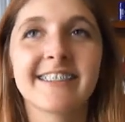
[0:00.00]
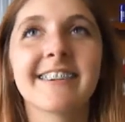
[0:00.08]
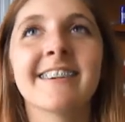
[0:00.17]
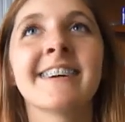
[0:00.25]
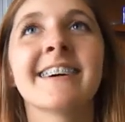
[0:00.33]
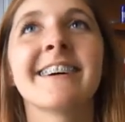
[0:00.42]

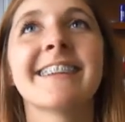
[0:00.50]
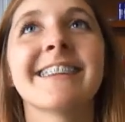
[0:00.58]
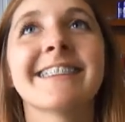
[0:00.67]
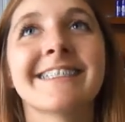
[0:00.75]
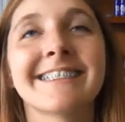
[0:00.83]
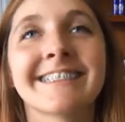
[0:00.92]

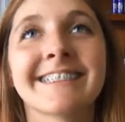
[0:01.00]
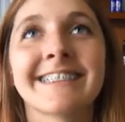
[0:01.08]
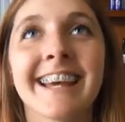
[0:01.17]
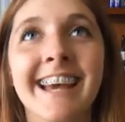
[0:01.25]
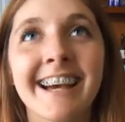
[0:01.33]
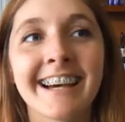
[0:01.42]
that's
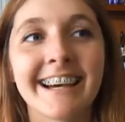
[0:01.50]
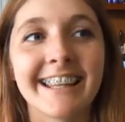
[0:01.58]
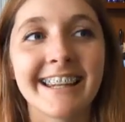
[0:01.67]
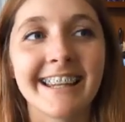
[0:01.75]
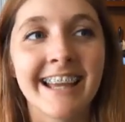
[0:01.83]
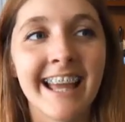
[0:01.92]

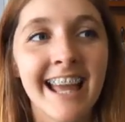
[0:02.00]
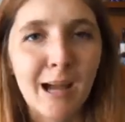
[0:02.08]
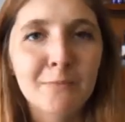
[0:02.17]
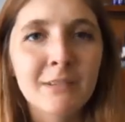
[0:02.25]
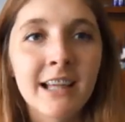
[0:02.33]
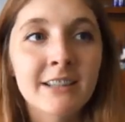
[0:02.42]
sad.
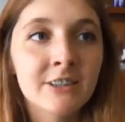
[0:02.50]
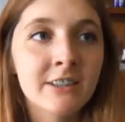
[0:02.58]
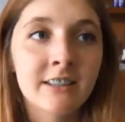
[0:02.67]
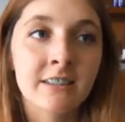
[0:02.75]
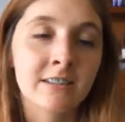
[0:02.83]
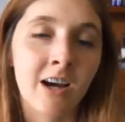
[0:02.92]
I'm glad she
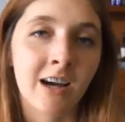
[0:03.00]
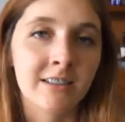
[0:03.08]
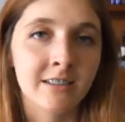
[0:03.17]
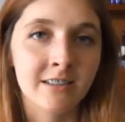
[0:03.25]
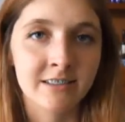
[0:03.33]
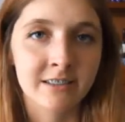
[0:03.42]
can talk
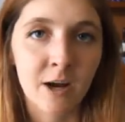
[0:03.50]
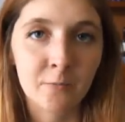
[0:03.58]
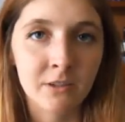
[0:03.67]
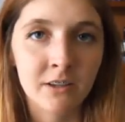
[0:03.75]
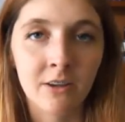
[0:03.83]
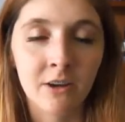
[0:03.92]
to
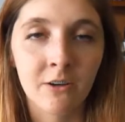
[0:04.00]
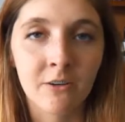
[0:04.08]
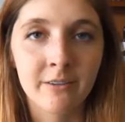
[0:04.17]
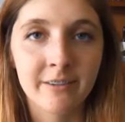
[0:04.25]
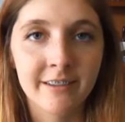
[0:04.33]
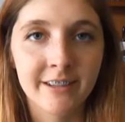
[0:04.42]
Asami
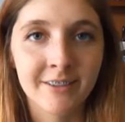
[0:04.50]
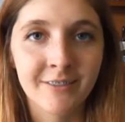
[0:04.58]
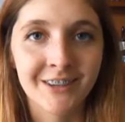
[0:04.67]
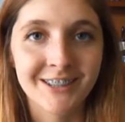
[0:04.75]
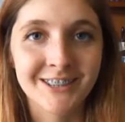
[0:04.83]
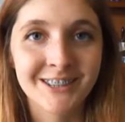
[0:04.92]
though. Their
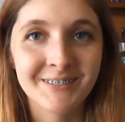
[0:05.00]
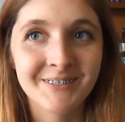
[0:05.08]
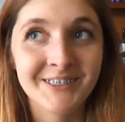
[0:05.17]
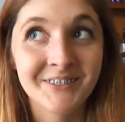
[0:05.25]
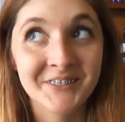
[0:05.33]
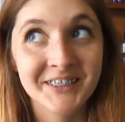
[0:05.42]
friendship
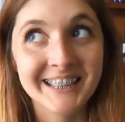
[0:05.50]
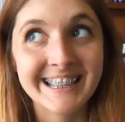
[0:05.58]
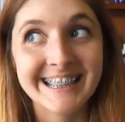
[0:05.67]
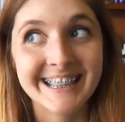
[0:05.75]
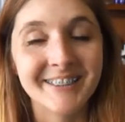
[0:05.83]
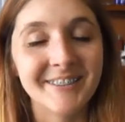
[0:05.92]
is really
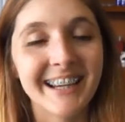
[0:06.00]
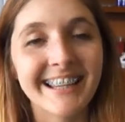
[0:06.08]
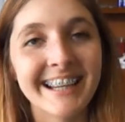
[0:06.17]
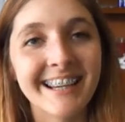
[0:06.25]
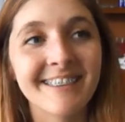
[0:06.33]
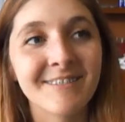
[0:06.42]
cute,
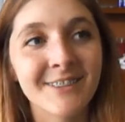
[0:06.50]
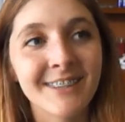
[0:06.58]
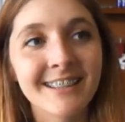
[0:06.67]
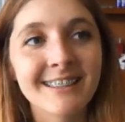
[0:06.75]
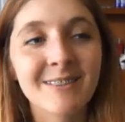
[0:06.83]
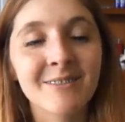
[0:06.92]
and I feel
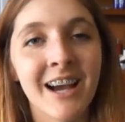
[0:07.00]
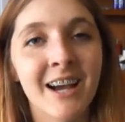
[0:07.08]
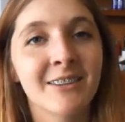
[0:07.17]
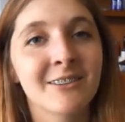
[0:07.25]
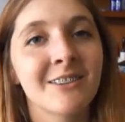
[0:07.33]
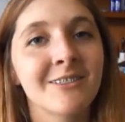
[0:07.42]
like they've
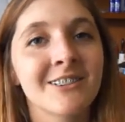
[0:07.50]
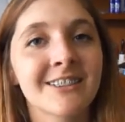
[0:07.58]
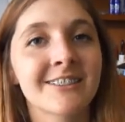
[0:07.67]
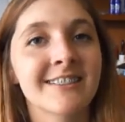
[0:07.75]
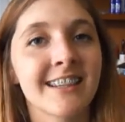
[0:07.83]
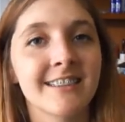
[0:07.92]
gotten
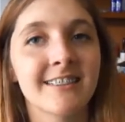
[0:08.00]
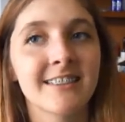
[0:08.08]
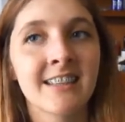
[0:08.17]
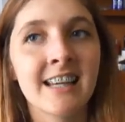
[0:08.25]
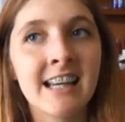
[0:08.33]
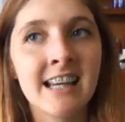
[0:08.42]
closer since
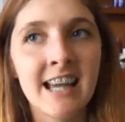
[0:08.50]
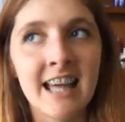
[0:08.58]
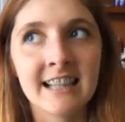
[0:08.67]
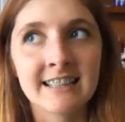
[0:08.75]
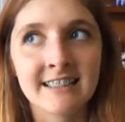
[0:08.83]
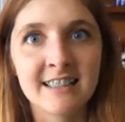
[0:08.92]

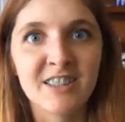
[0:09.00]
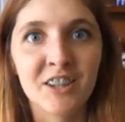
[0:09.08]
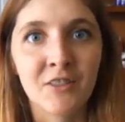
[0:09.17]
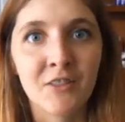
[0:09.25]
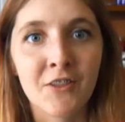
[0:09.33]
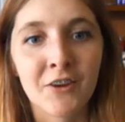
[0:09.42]

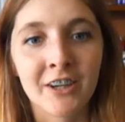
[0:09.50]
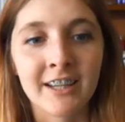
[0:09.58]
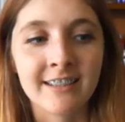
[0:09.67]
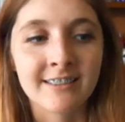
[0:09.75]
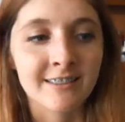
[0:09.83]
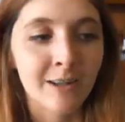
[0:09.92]
season
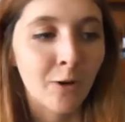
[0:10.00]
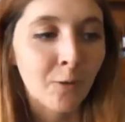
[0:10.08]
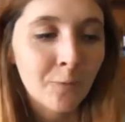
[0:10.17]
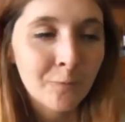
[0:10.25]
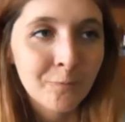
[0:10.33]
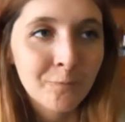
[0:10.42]
3, so